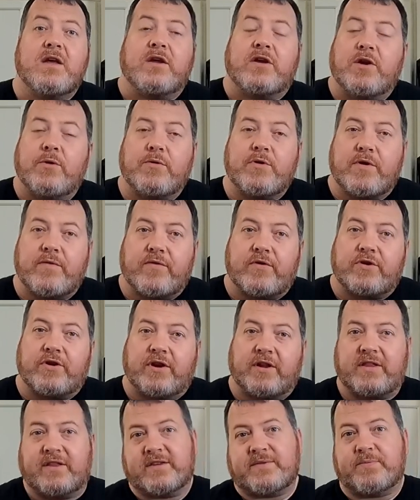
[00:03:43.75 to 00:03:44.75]
You don't want to
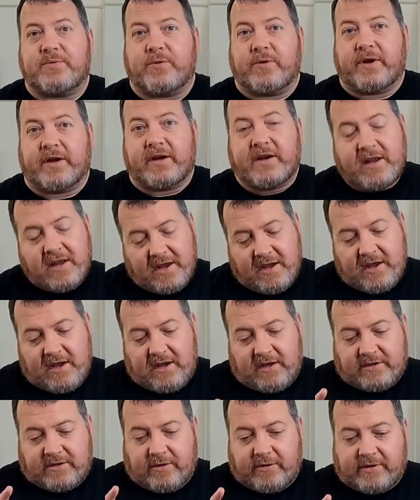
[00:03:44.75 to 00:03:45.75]
overcook at this point.
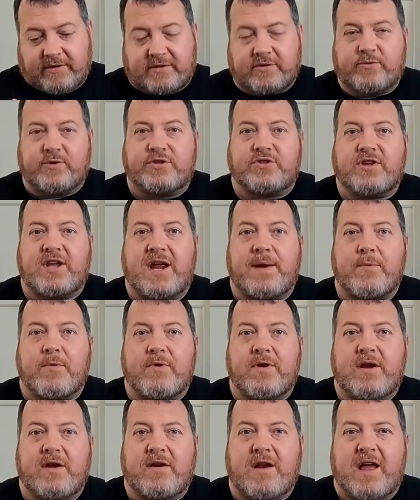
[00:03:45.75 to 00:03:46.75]
So let's switch the camera
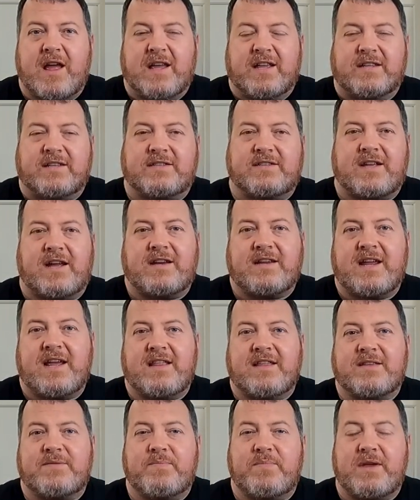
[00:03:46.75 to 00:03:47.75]
around, saute
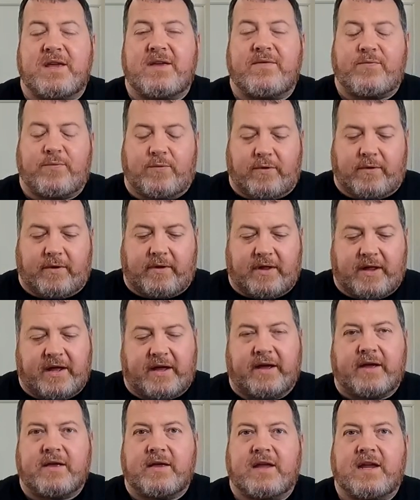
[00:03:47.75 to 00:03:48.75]
this beef.
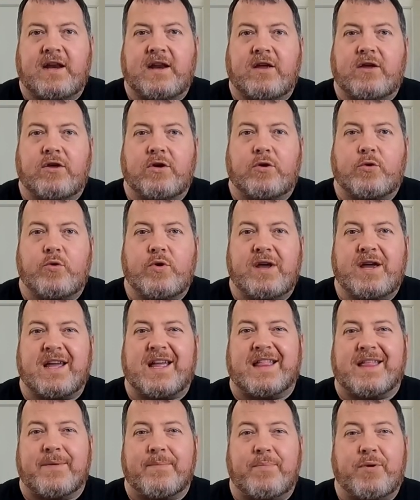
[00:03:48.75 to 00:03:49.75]
We'll get it cooked quick
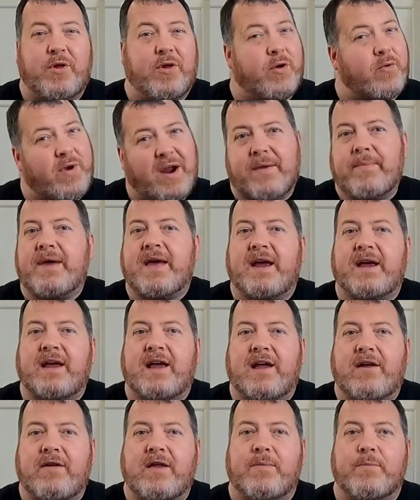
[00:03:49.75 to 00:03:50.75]
and then pull it right back
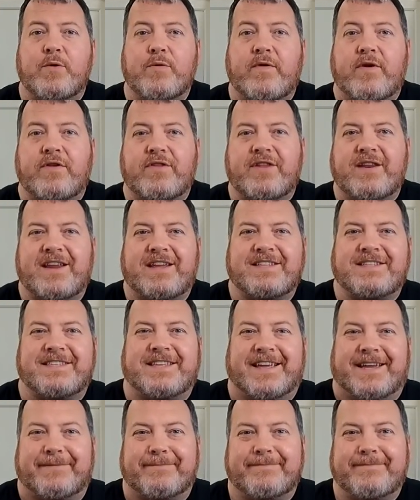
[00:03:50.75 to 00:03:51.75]
out and move on to the next
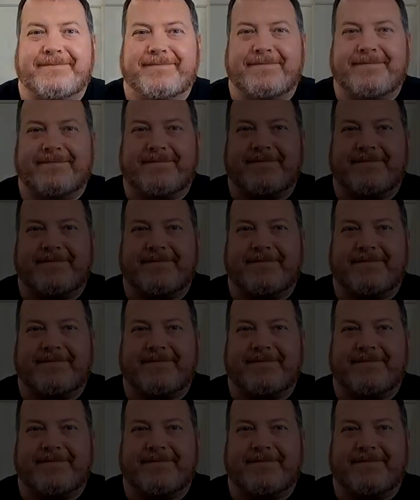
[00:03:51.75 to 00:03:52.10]
step.